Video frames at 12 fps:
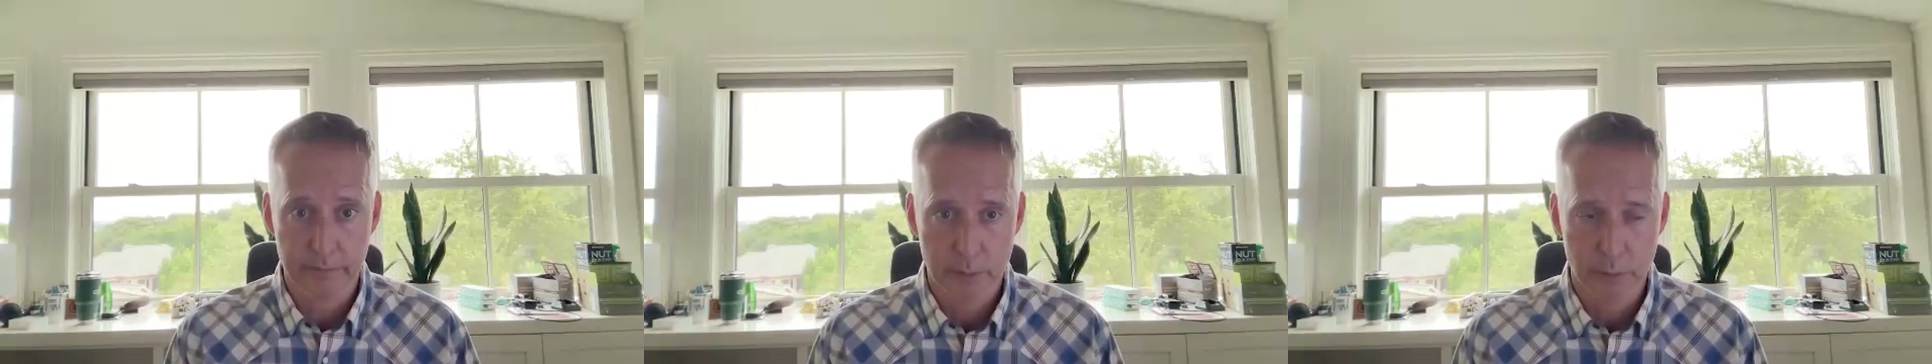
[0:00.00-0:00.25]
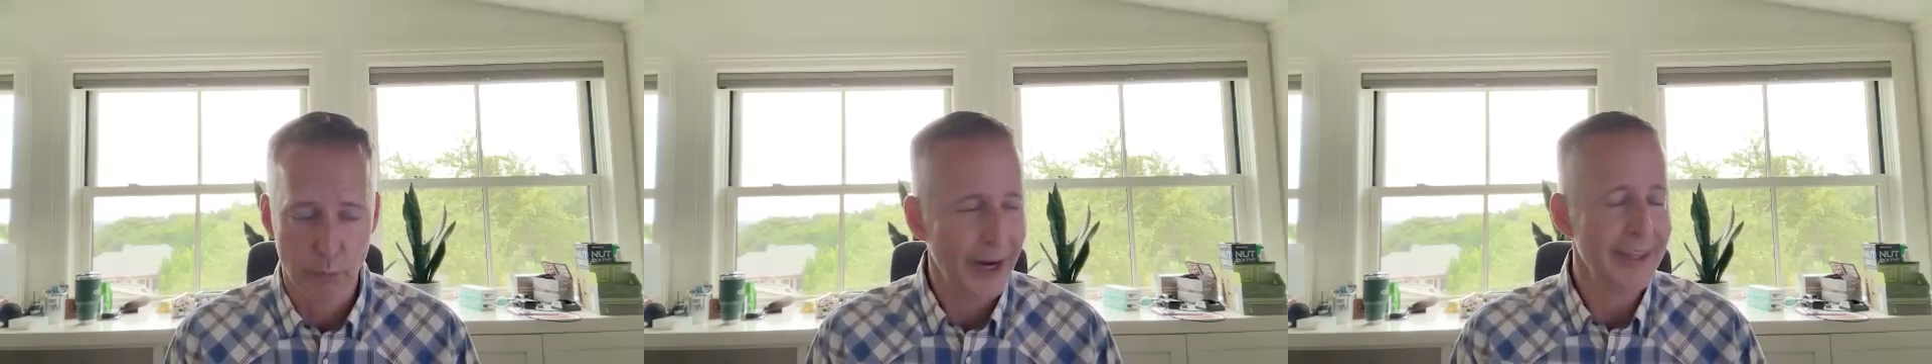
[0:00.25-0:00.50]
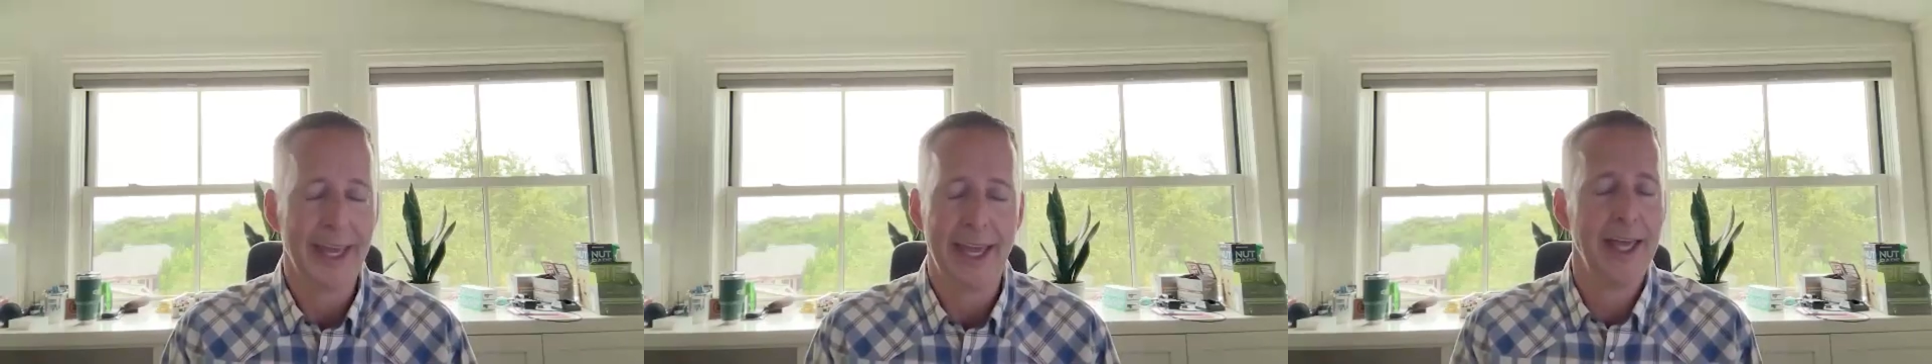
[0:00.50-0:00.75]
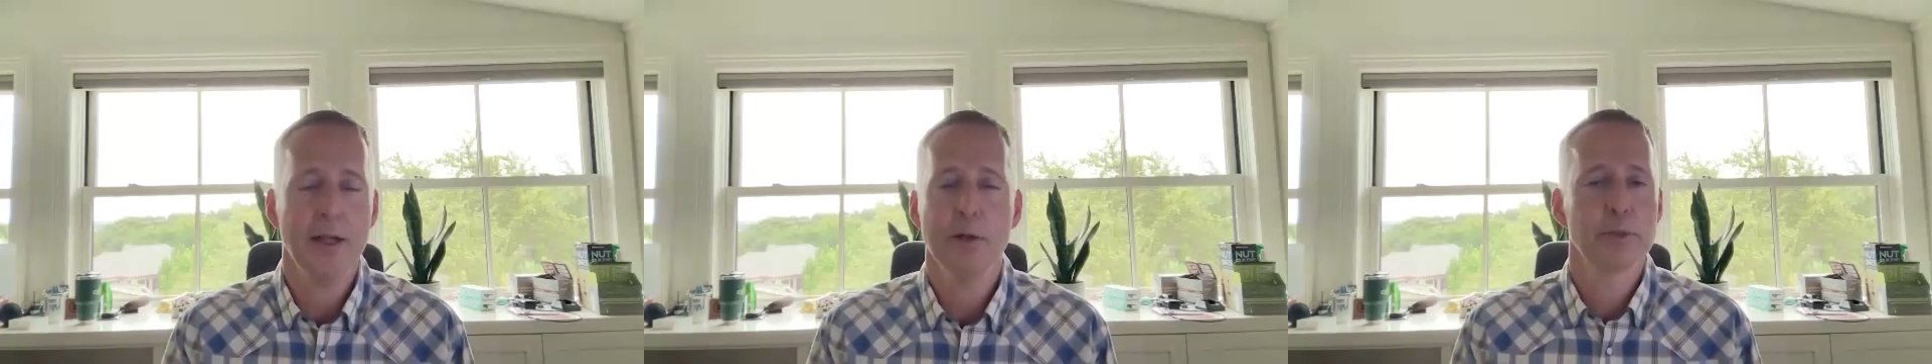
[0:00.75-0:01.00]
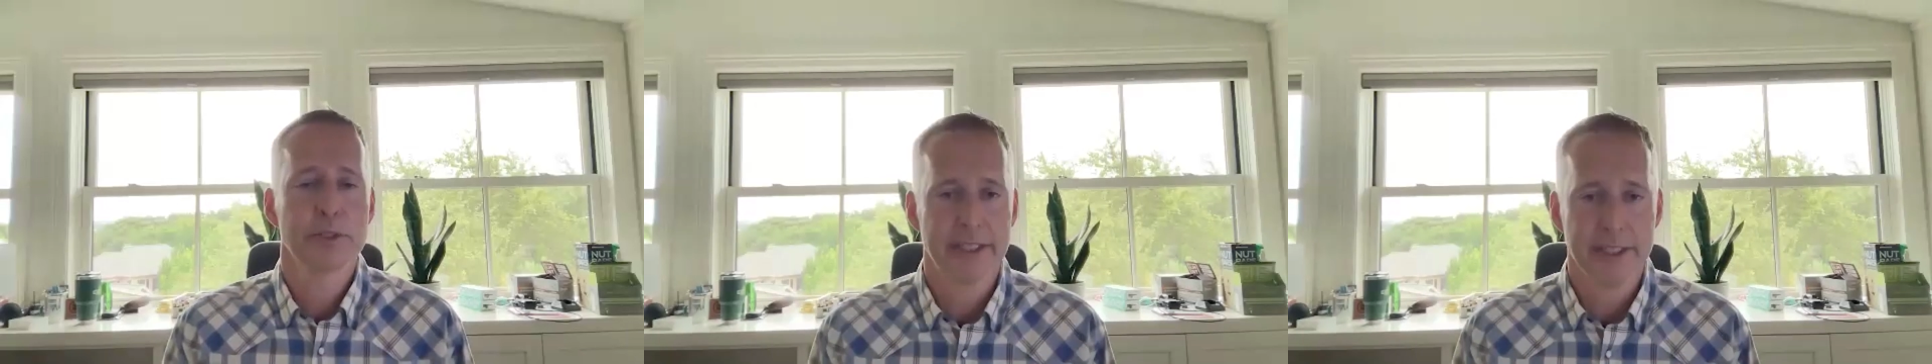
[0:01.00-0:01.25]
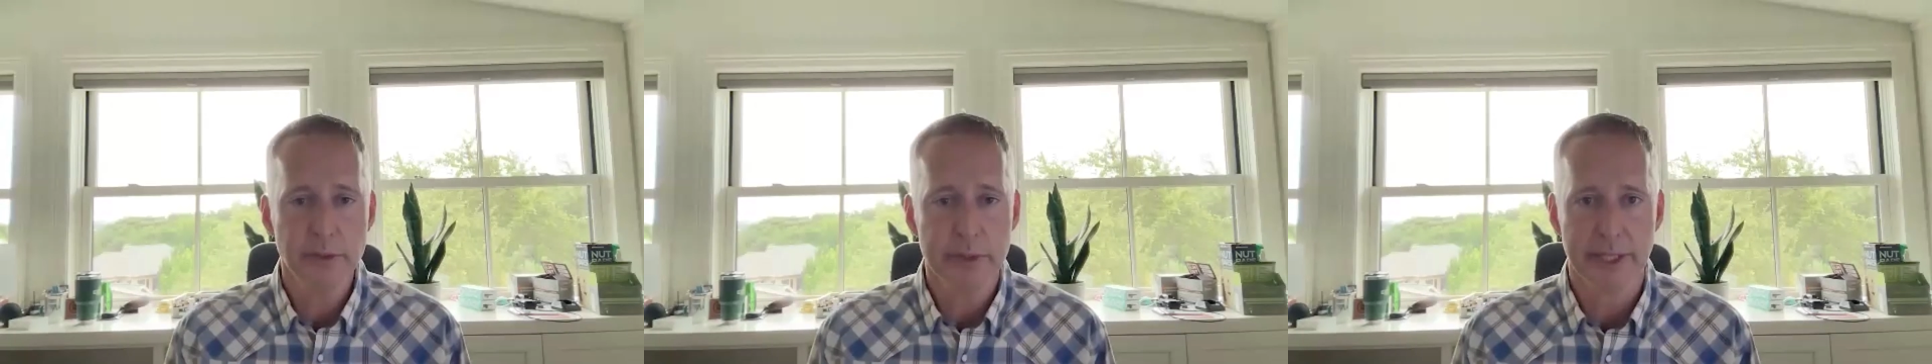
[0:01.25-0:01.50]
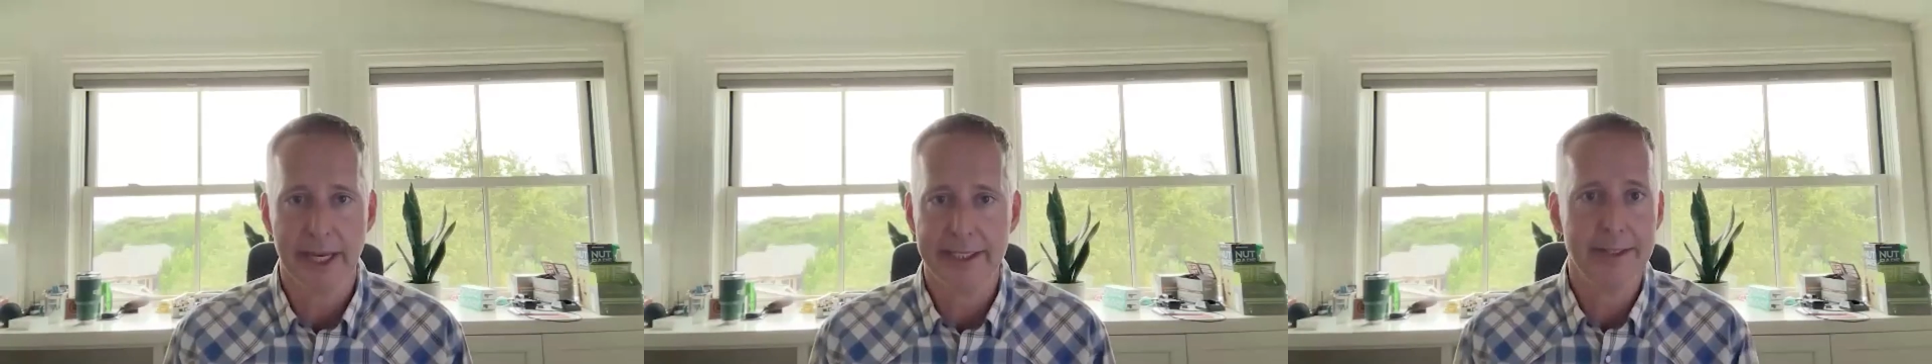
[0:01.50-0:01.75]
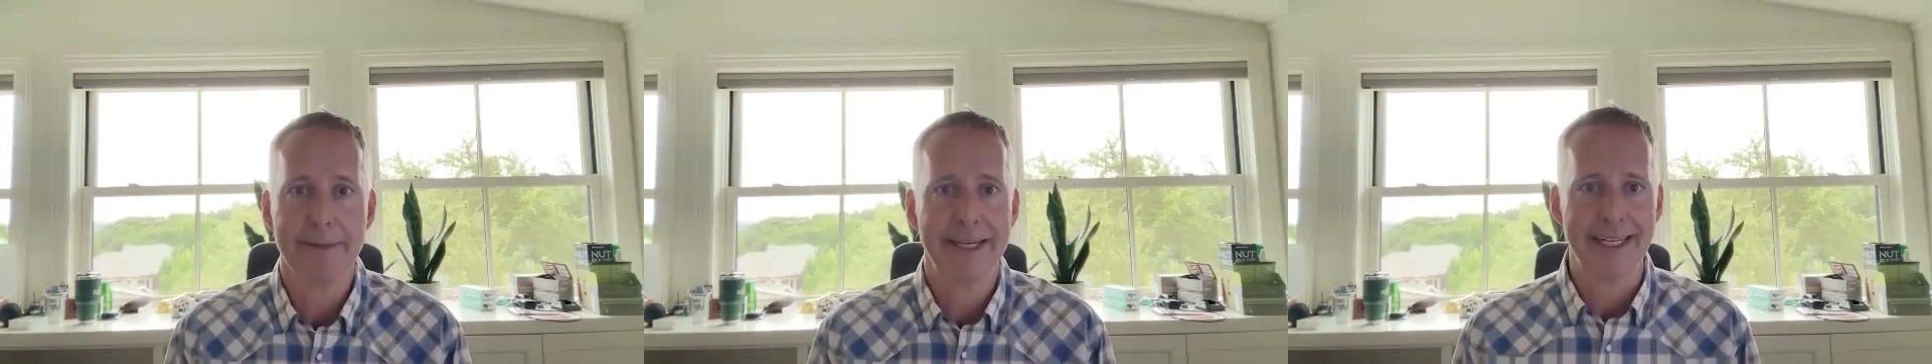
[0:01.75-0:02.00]
why the hell was I doing that? It
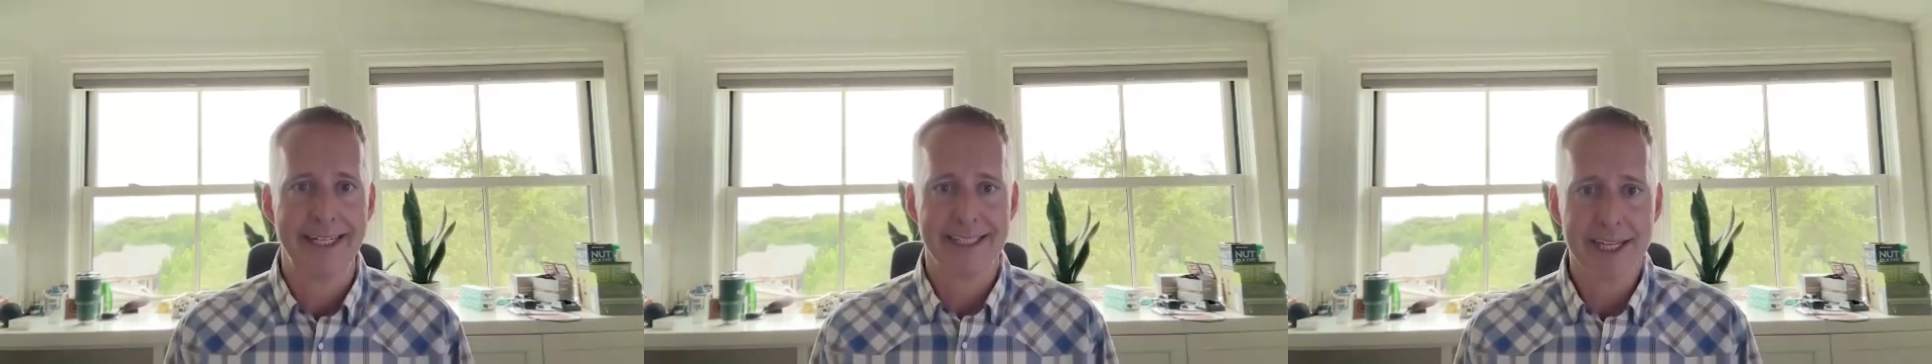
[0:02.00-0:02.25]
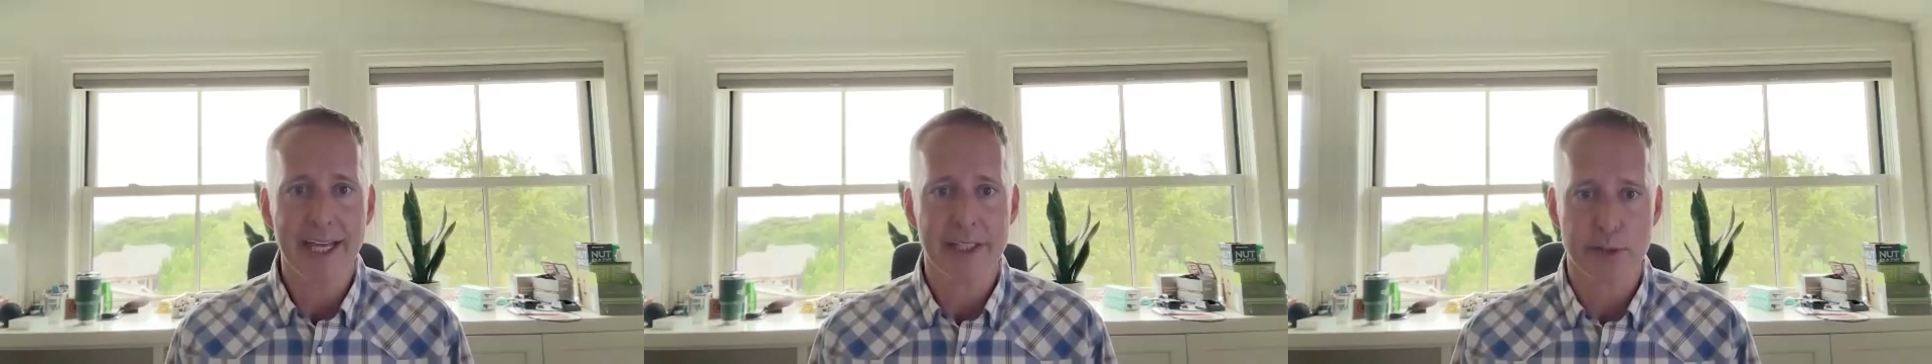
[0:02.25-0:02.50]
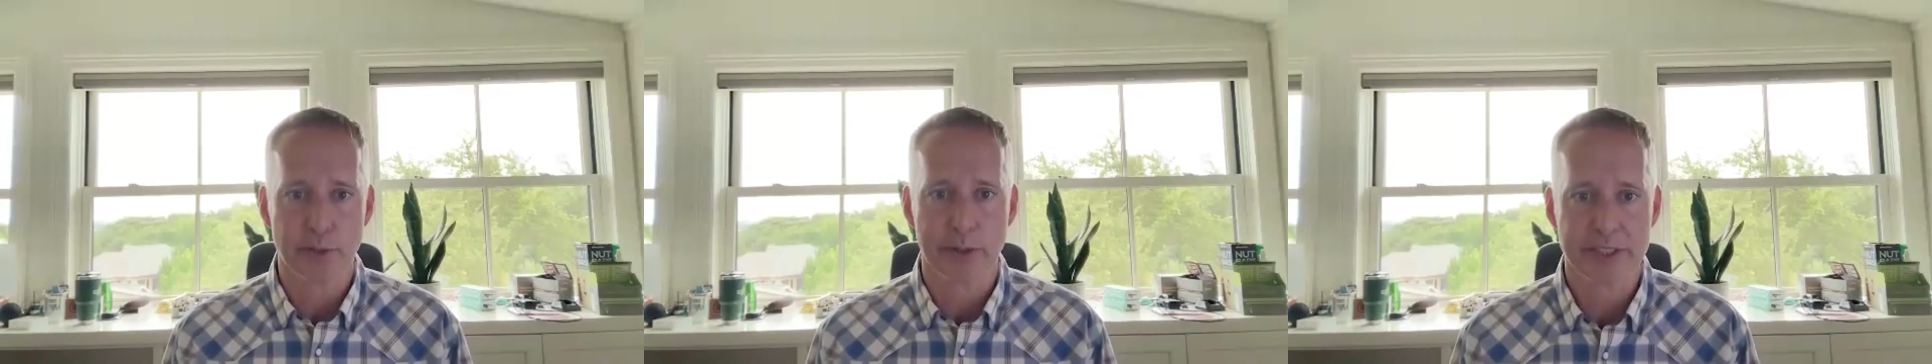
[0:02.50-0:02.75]
didn't make any sense, right?